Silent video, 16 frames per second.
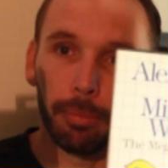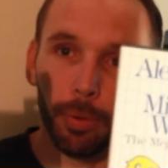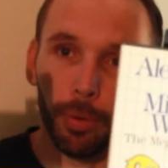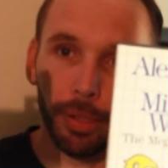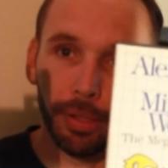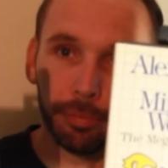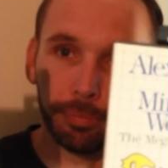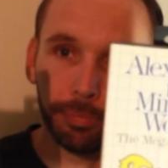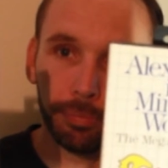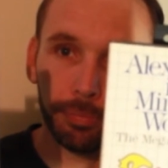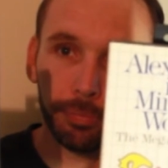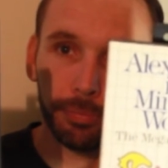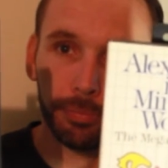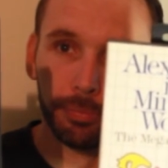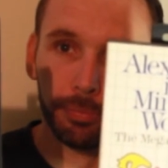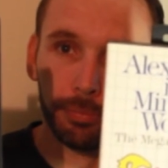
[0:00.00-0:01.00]
Boy.
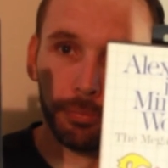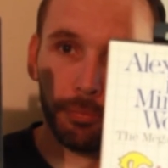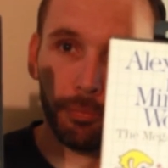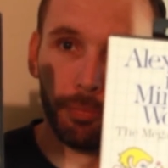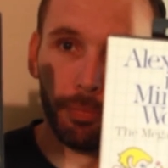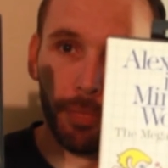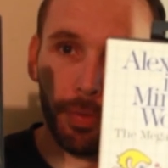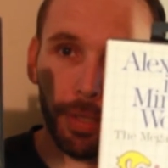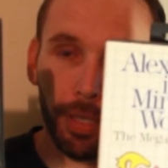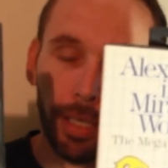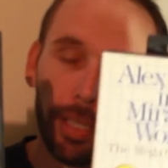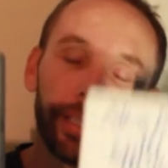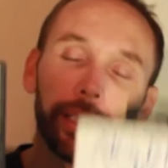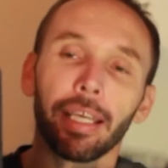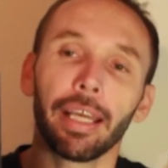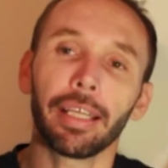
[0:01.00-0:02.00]

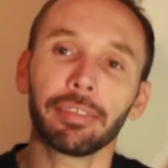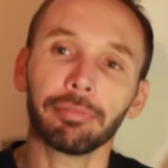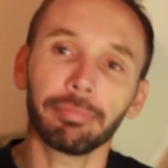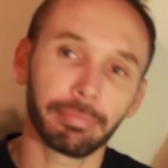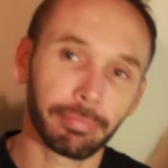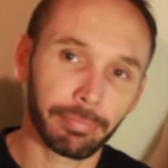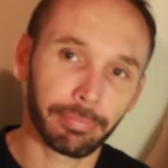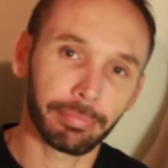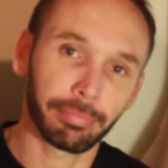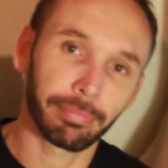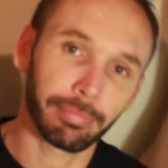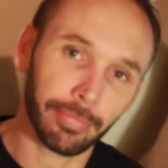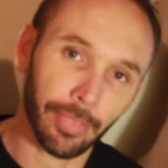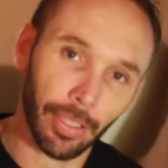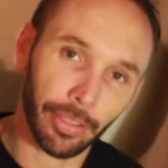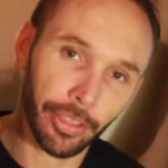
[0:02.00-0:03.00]
In the end,
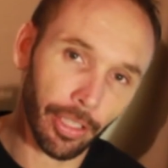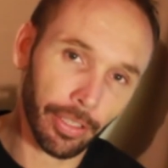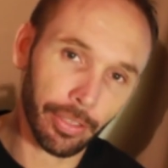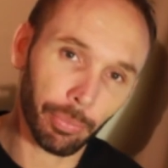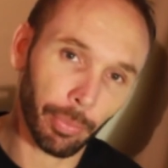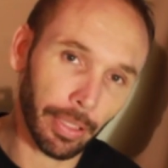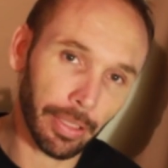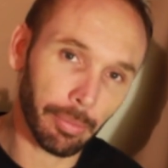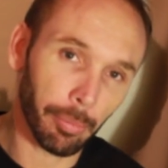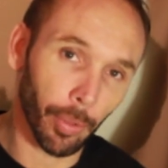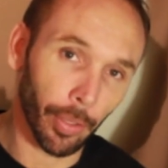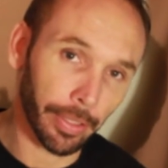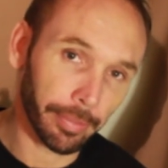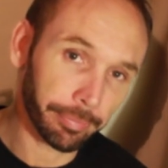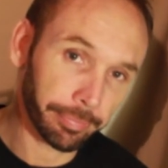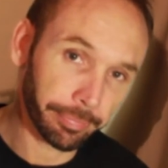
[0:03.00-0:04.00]
I chose Wonder Boy.